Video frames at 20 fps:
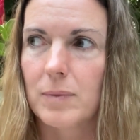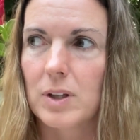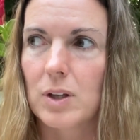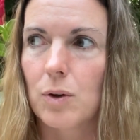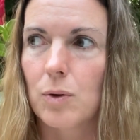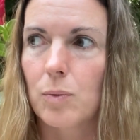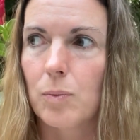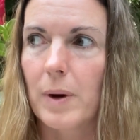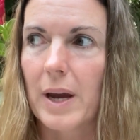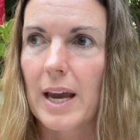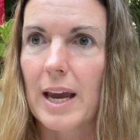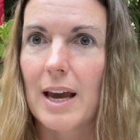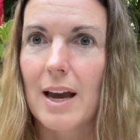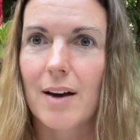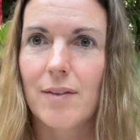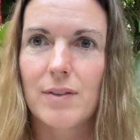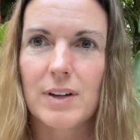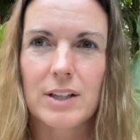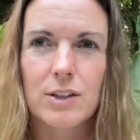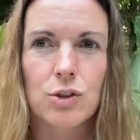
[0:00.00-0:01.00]
your way
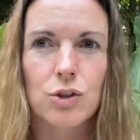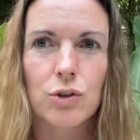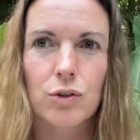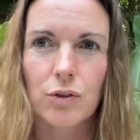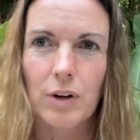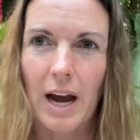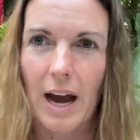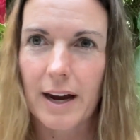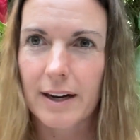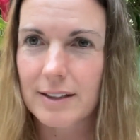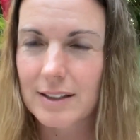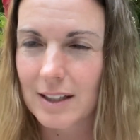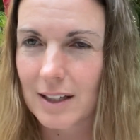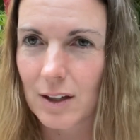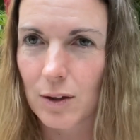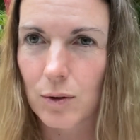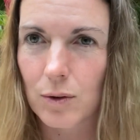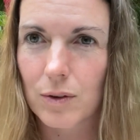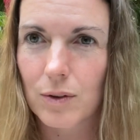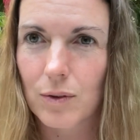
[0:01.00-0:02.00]
of
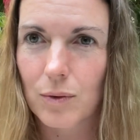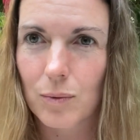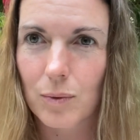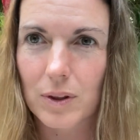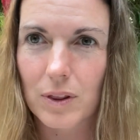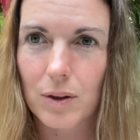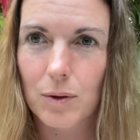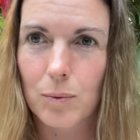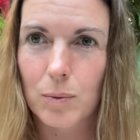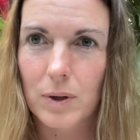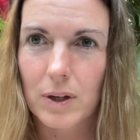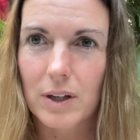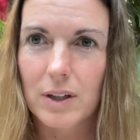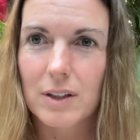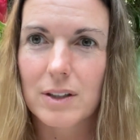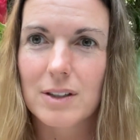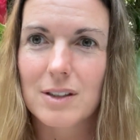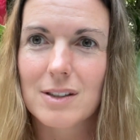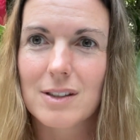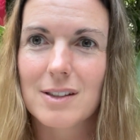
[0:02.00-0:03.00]
interacting with the
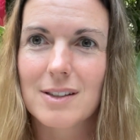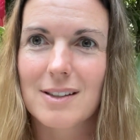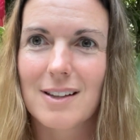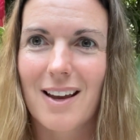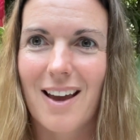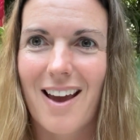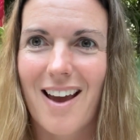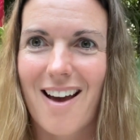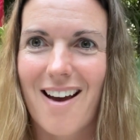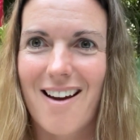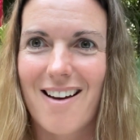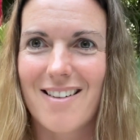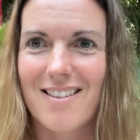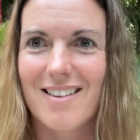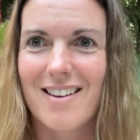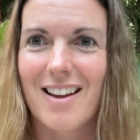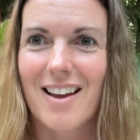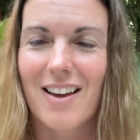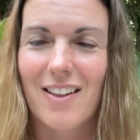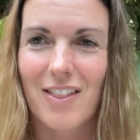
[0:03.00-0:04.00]
world,
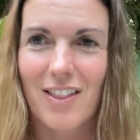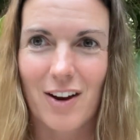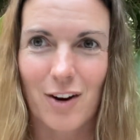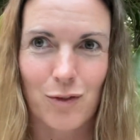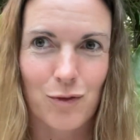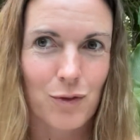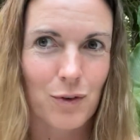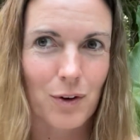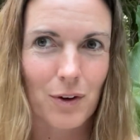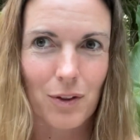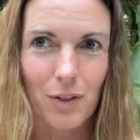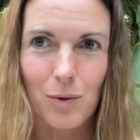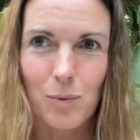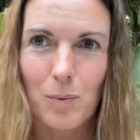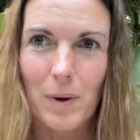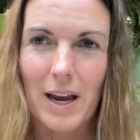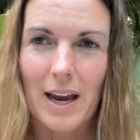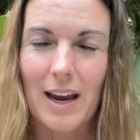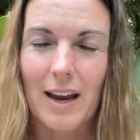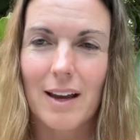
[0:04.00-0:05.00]
and therefore the
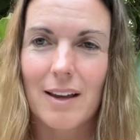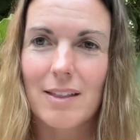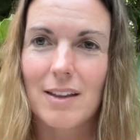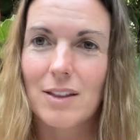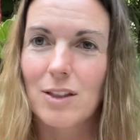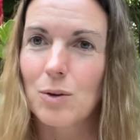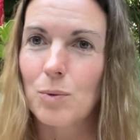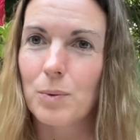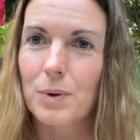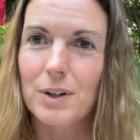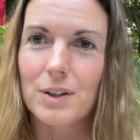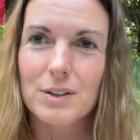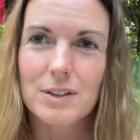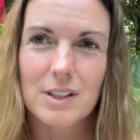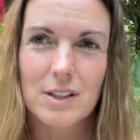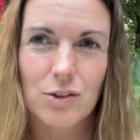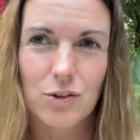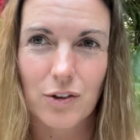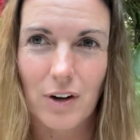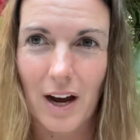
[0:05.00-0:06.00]
way that the world
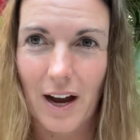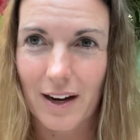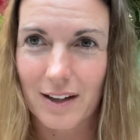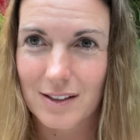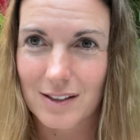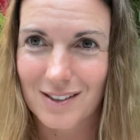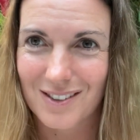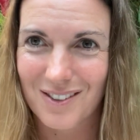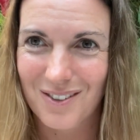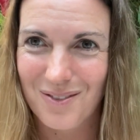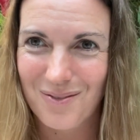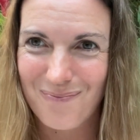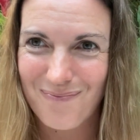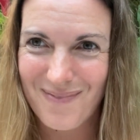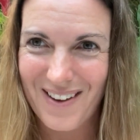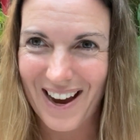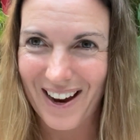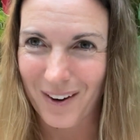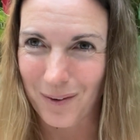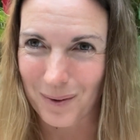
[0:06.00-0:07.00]
interacts
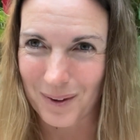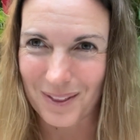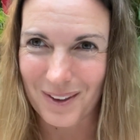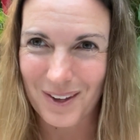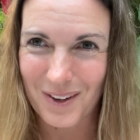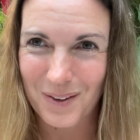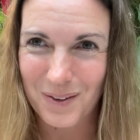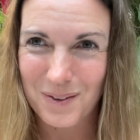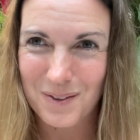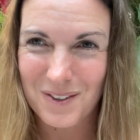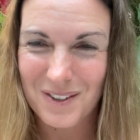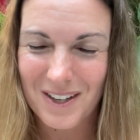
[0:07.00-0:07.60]
back with you.